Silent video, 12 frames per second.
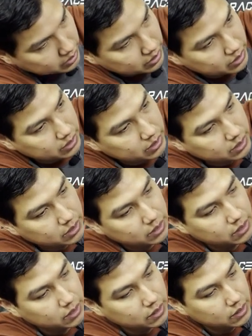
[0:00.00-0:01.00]
here
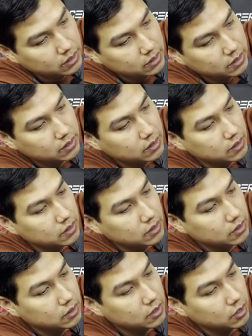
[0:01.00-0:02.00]

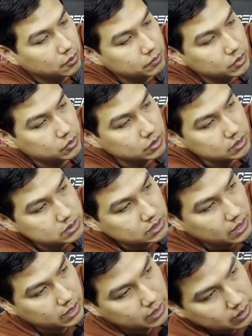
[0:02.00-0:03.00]
come to this
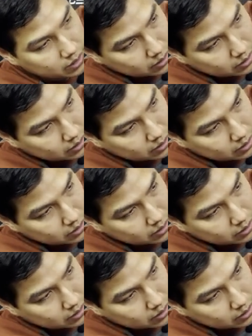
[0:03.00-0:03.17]
side